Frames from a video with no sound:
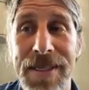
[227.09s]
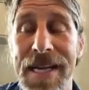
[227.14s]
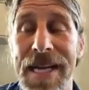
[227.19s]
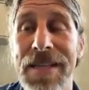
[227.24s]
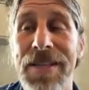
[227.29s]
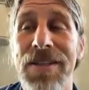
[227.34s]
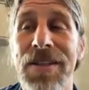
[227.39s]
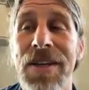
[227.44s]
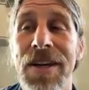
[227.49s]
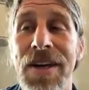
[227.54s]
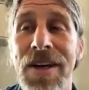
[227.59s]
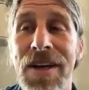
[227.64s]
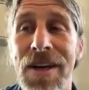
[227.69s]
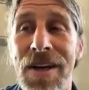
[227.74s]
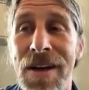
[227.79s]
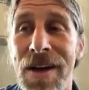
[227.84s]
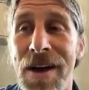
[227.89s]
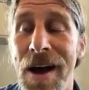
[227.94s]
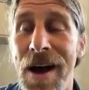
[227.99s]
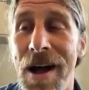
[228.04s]
And that's
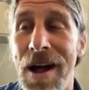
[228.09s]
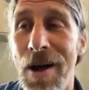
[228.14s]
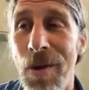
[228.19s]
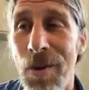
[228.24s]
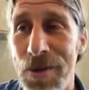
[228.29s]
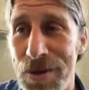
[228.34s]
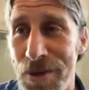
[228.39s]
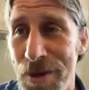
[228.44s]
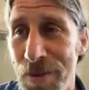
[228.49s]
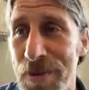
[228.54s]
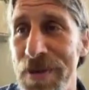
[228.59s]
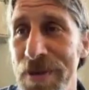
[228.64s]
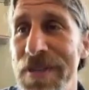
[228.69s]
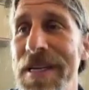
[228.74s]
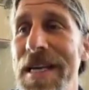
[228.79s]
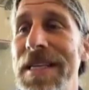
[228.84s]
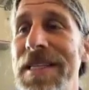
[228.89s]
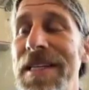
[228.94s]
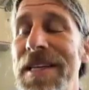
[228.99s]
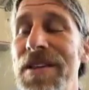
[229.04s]
all you're
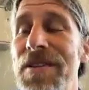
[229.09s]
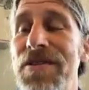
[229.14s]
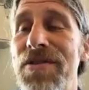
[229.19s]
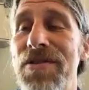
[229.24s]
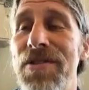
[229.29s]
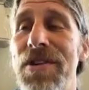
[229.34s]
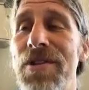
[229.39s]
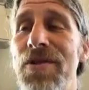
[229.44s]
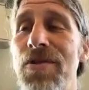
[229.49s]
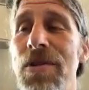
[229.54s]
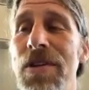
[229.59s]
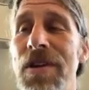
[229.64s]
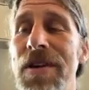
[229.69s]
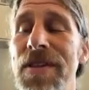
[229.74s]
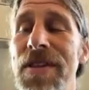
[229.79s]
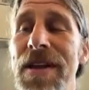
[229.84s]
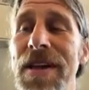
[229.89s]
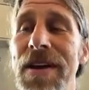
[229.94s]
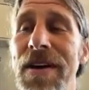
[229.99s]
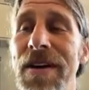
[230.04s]
presenting through your
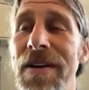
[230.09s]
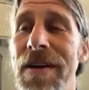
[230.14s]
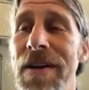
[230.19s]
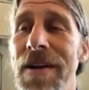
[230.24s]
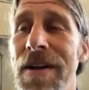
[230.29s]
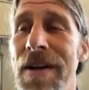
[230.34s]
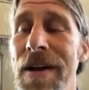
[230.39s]
work there.